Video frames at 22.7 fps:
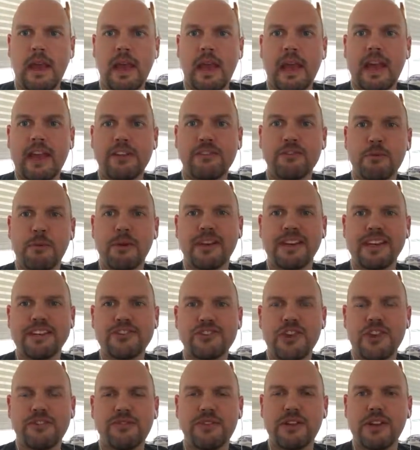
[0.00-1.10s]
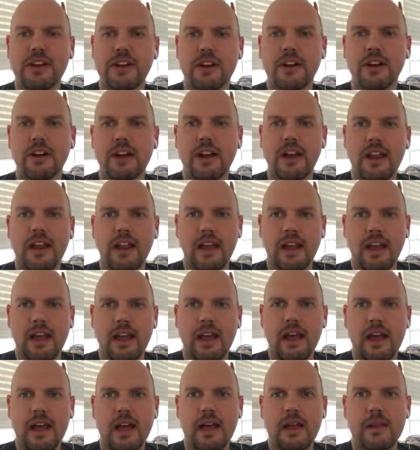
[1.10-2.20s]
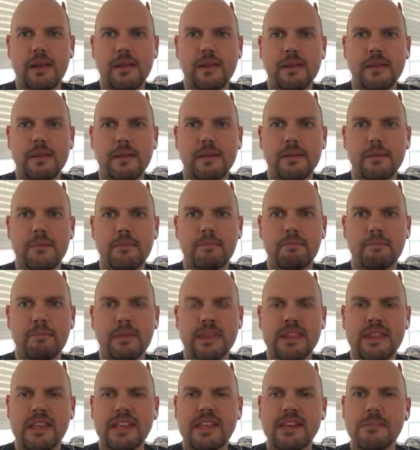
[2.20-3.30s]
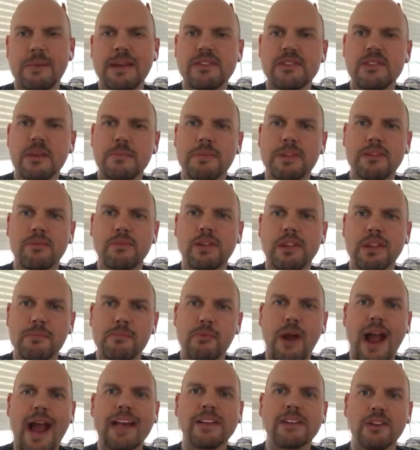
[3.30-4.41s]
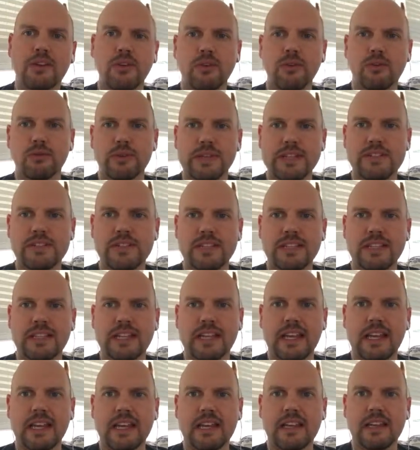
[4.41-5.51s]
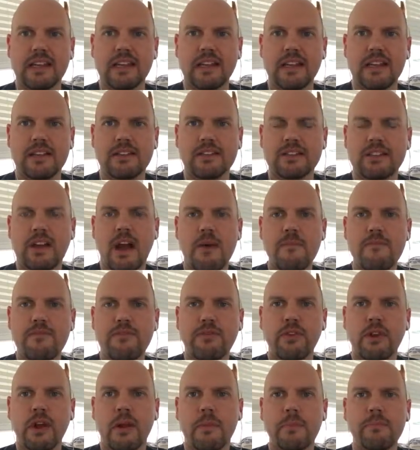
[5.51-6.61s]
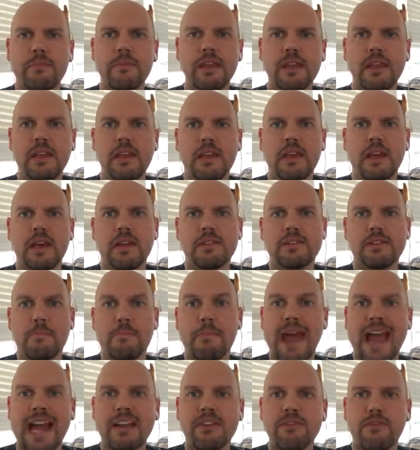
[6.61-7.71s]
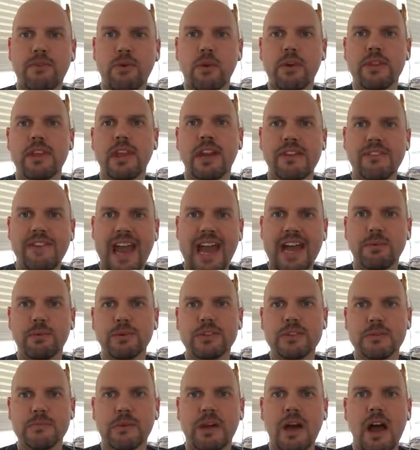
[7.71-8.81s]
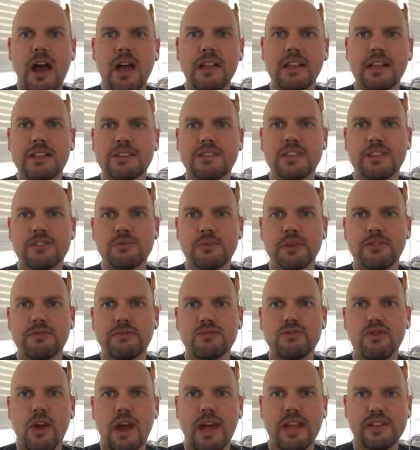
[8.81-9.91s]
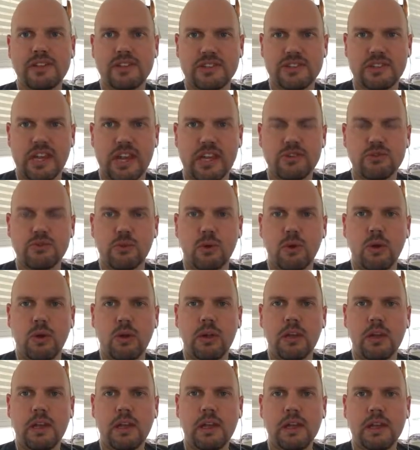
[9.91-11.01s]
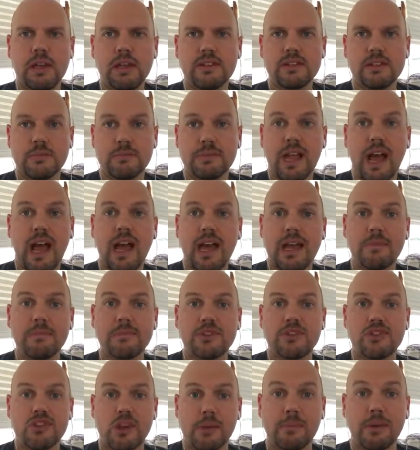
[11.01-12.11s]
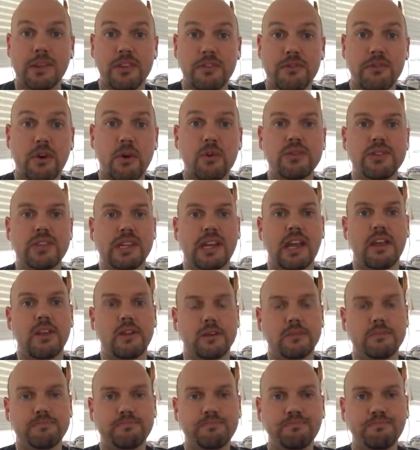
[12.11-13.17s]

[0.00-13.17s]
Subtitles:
Hey everybody, Jeff here. Been thinking about something really practical recently, and it's come from some back and forth that I've had with some colleagues as we've tried to schedule some time to jump on the phone together.